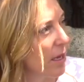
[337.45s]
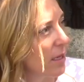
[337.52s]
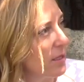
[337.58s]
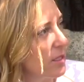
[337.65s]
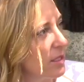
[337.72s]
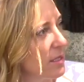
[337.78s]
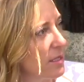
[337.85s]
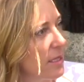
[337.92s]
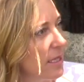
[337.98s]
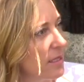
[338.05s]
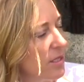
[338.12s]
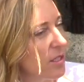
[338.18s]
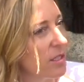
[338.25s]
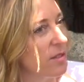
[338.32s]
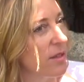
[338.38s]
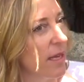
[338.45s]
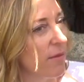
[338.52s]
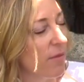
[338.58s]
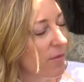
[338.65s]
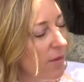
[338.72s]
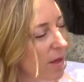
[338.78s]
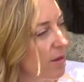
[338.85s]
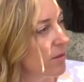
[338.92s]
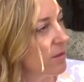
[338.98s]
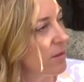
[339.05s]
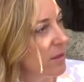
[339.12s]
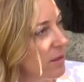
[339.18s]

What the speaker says: and it flows.